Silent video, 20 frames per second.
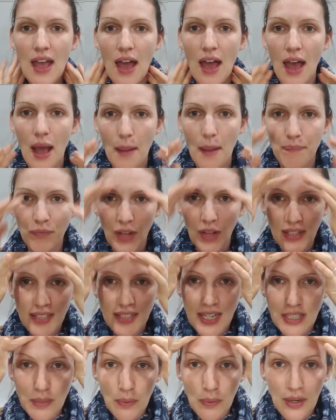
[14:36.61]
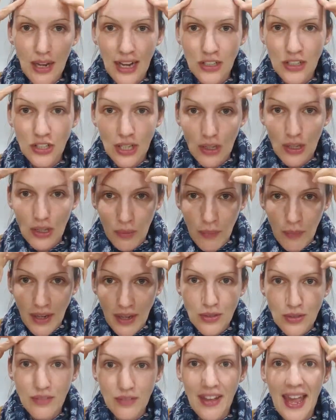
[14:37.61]
I tend to put it actually along my
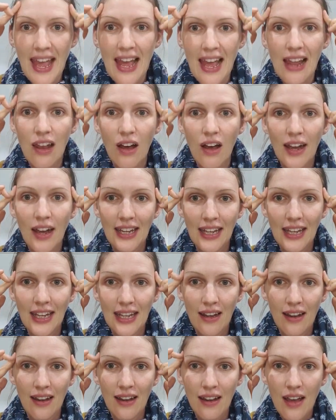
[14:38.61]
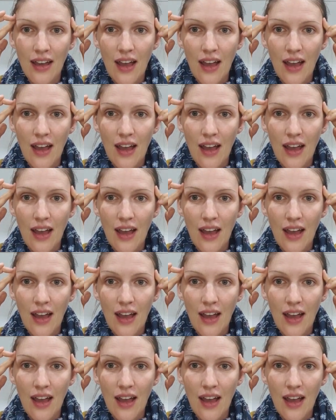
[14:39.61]
sort of hairline here.